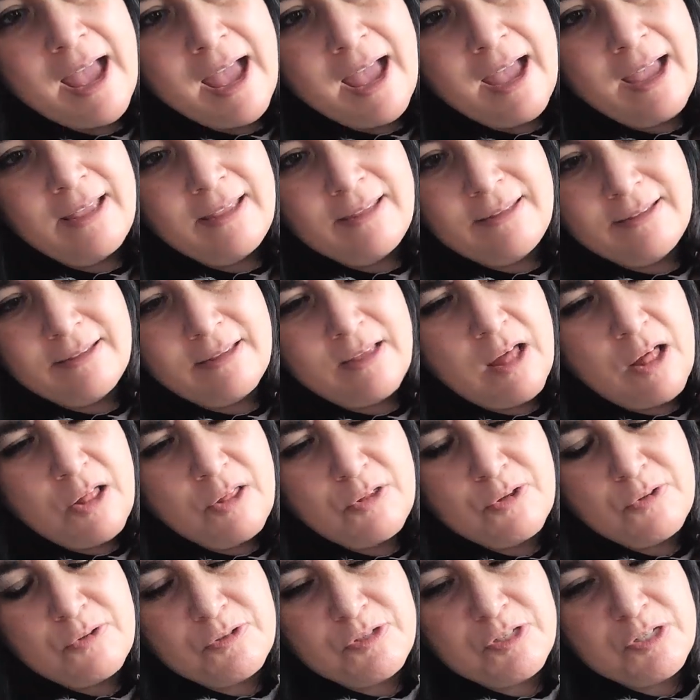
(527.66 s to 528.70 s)
And
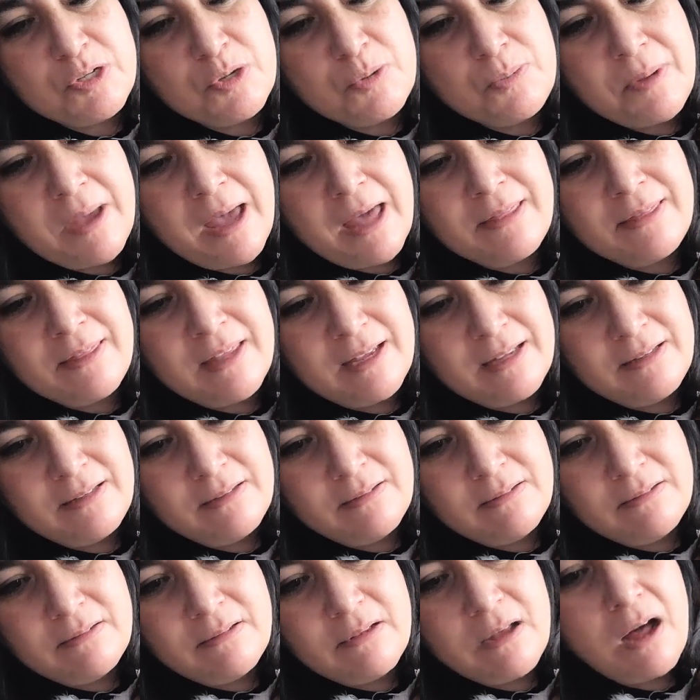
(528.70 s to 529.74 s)
although it's too bad that
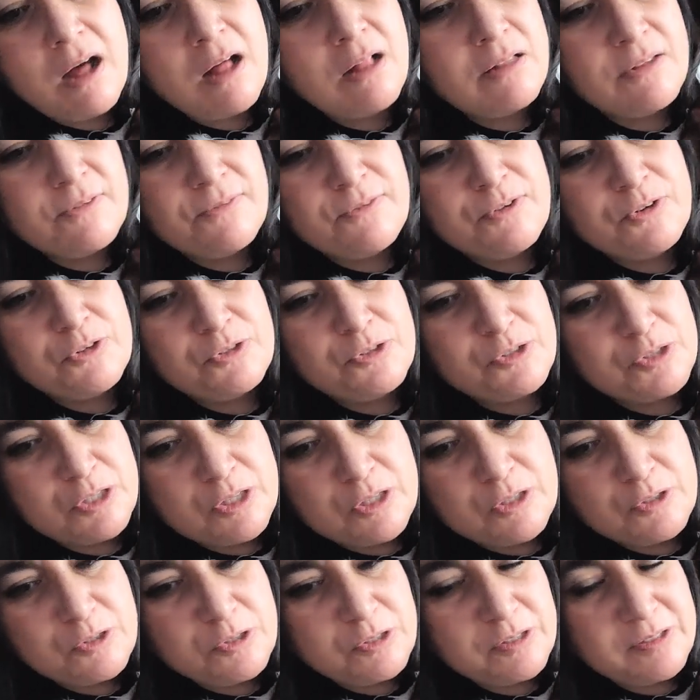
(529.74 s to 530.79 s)
all of her
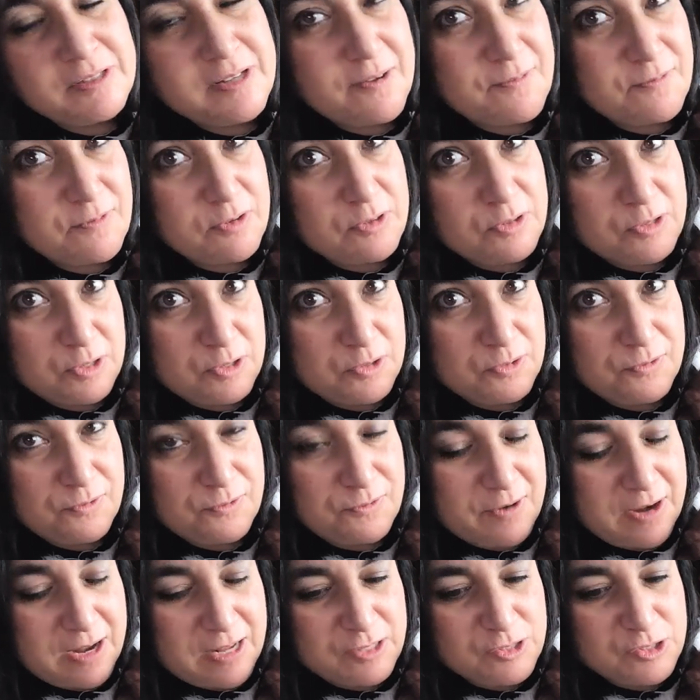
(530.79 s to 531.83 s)
children never learned
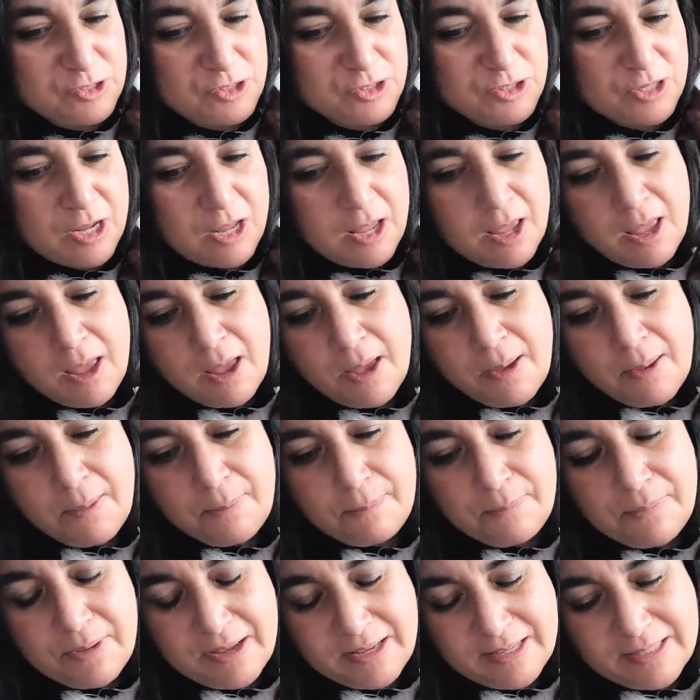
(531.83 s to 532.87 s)
French.
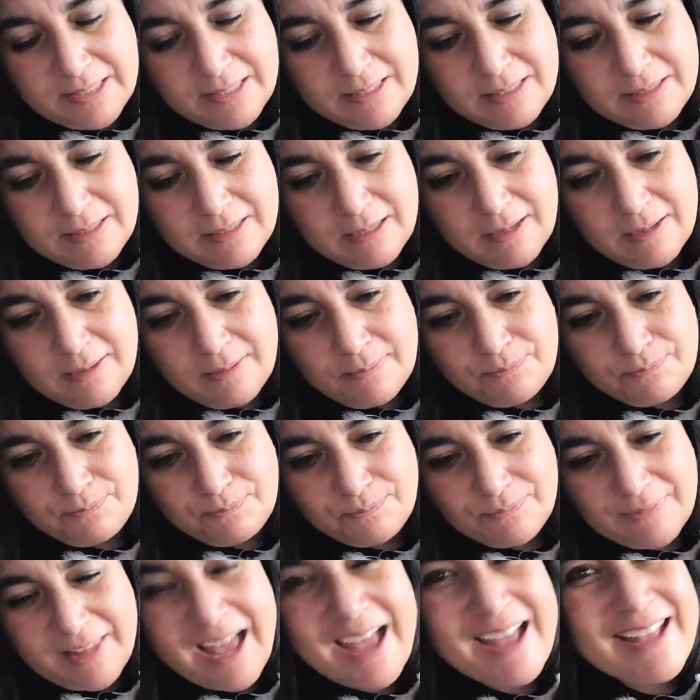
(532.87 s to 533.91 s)
But
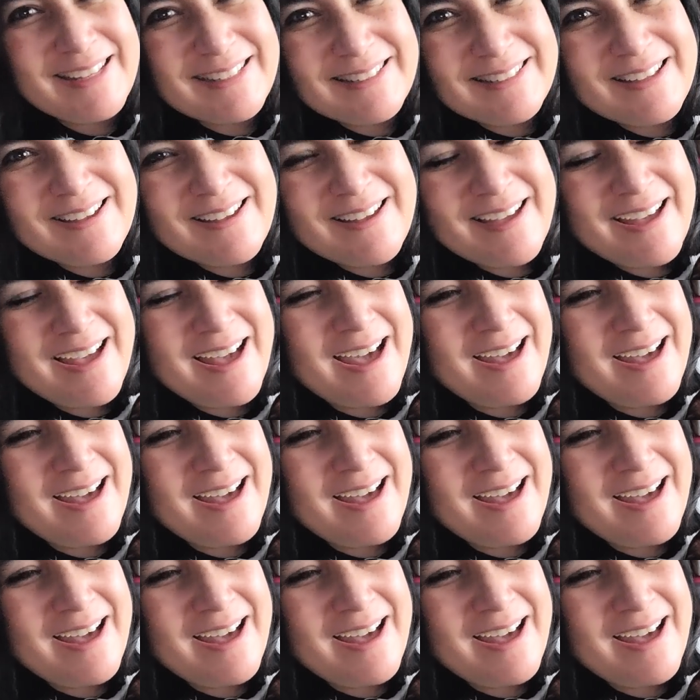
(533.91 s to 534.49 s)
I know,